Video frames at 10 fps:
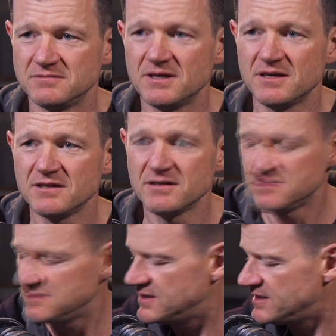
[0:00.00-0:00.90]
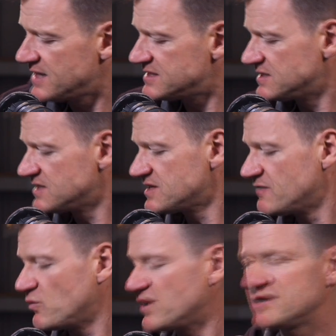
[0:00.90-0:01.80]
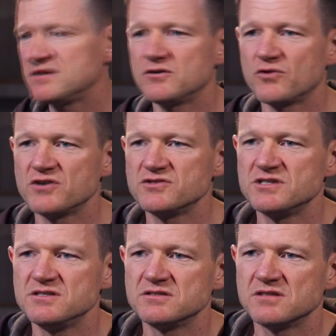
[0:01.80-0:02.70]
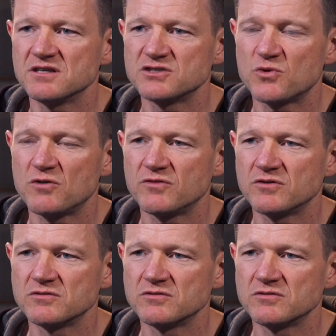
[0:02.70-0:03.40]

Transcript: Yeah. And it does have one Hirose 12 volt.